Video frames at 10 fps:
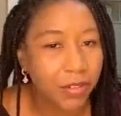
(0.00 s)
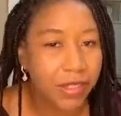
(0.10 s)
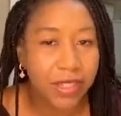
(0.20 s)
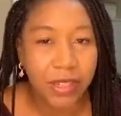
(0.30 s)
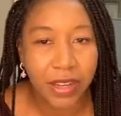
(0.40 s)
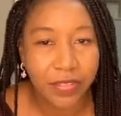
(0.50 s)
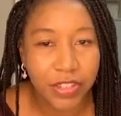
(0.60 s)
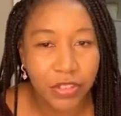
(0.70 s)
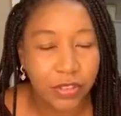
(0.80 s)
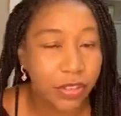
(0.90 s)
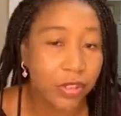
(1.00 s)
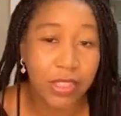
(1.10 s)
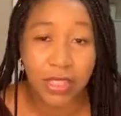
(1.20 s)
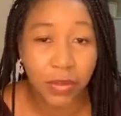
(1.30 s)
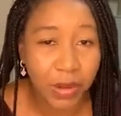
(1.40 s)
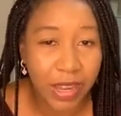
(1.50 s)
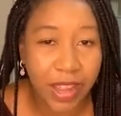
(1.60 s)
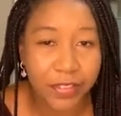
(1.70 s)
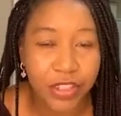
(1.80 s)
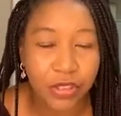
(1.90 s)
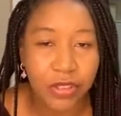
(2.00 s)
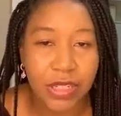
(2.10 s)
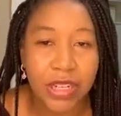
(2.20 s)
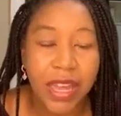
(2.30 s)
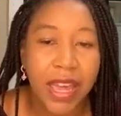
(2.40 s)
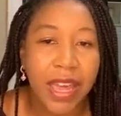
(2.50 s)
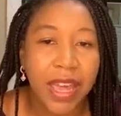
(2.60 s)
You were done having children or didn't want to have children